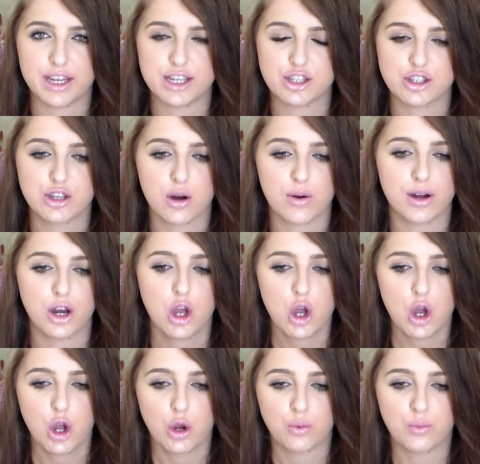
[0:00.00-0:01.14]
They just go on
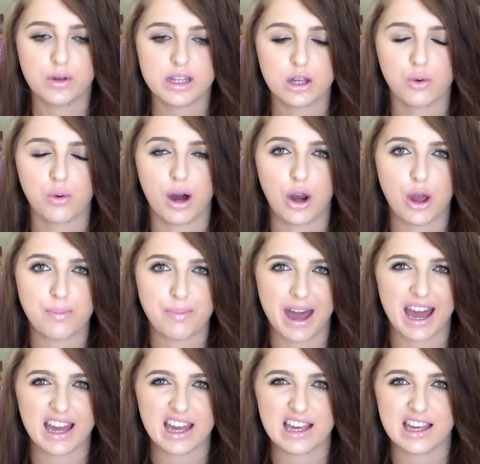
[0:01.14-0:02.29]
really quite
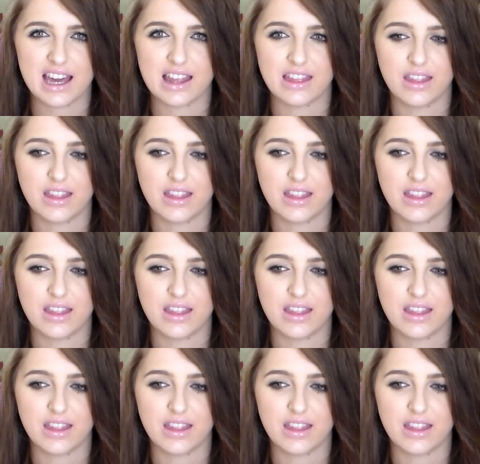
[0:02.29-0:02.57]
opaque